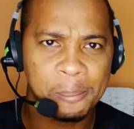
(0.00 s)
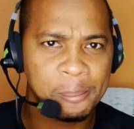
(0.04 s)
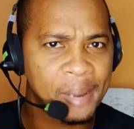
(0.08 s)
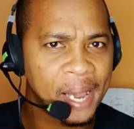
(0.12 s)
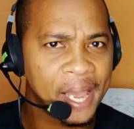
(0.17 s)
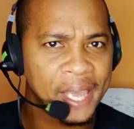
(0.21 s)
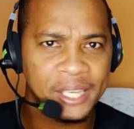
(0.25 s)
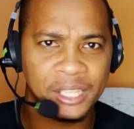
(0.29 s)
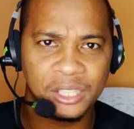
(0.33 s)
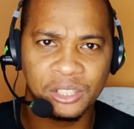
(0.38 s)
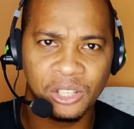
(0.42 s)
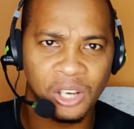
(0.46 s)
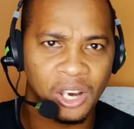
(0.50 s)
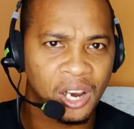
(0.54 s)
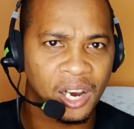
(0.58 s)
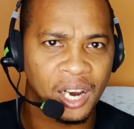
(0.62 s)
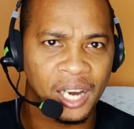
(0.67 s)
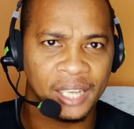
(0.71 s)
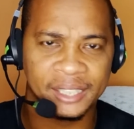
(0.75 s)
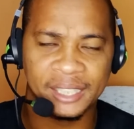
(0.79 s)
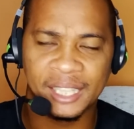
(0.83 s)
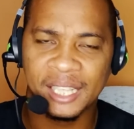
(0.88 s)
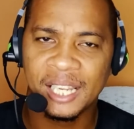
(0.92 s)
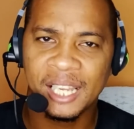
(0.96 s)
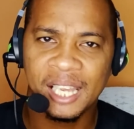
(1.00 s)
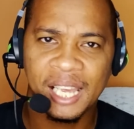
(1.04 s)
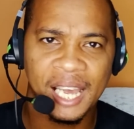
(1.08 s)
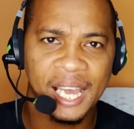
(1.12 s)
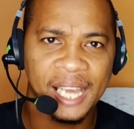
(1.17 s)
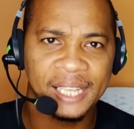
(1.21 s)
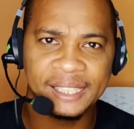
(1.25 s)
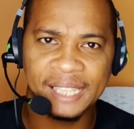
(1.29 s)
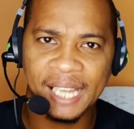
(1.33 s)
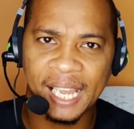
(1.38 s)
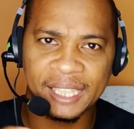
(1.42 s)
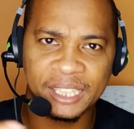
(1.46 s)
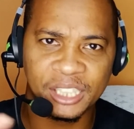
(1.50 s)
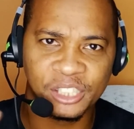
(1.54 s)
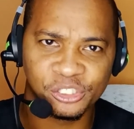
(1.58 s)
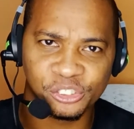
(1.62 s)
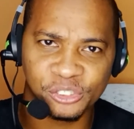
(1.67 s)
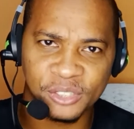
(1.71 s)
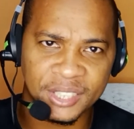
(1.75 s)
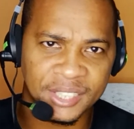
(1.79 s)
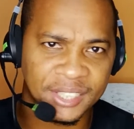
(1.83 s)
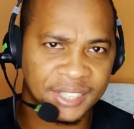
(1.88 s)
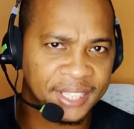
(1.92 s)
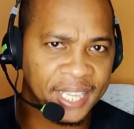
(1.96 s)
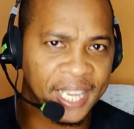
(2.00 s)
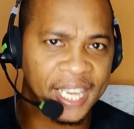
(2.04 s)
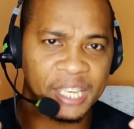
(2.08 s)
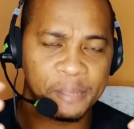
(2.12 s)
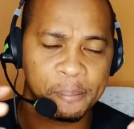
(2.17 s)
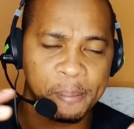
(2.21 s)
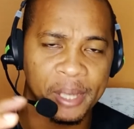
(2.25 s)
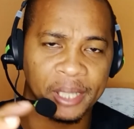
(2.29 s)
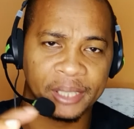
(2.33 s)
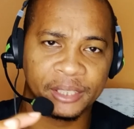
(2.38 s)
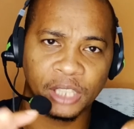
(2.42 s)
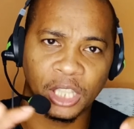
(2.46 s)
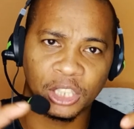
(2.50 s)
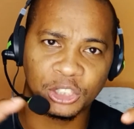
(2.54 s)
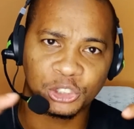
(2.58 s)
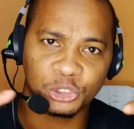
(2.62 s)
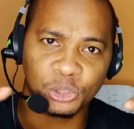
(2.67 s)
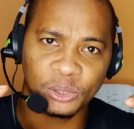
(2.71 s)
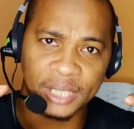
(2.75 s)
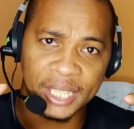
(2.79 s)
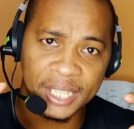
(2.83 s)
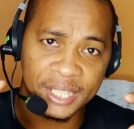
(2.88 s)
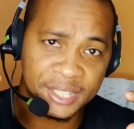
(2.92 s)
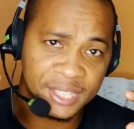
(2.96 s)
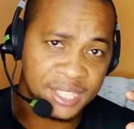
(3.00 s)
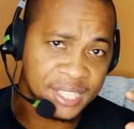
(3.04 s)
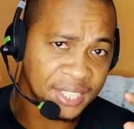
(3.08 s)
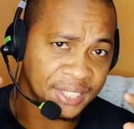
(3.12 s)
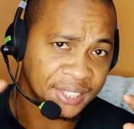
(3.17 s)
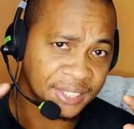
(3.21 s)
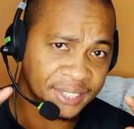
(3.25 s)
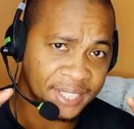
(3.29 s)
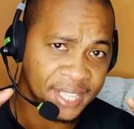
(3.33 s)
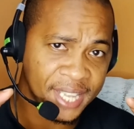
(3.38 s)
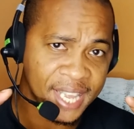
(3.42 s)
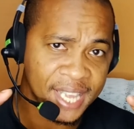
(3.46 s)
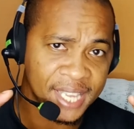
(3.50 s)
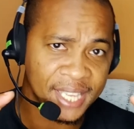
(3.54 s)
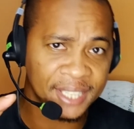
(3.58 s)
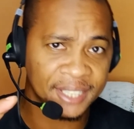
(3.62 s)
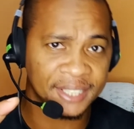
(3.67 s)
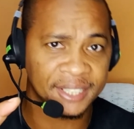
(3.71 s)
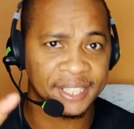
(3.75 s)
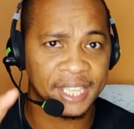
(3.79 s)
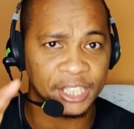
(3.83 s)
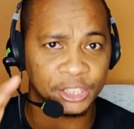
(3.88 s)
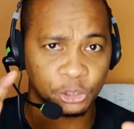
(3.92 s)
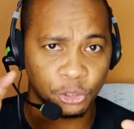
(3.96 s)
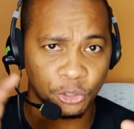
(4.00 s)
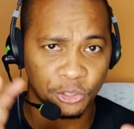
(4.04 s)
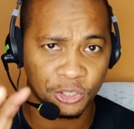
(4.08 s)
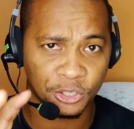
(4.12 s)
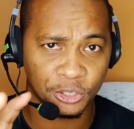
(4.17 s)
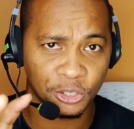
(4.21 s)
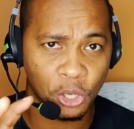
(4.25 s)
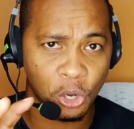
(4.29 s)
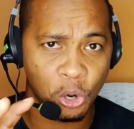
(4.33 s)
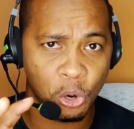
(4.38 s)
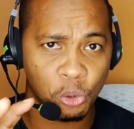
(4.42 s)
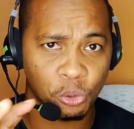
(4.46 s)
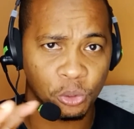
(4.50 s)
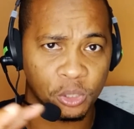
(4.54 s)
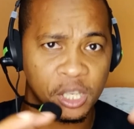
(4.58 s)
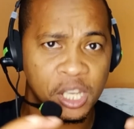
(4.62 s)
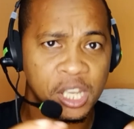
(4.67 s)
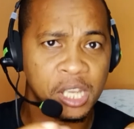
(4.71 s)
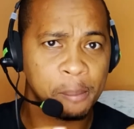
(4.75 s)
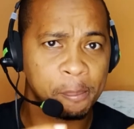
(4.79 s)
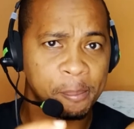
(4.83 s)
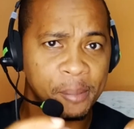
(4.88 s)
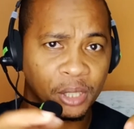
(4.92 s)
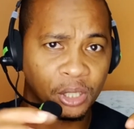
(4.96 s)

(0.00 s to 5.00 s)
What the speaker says: my God, and the resentment, not to let these things get us down,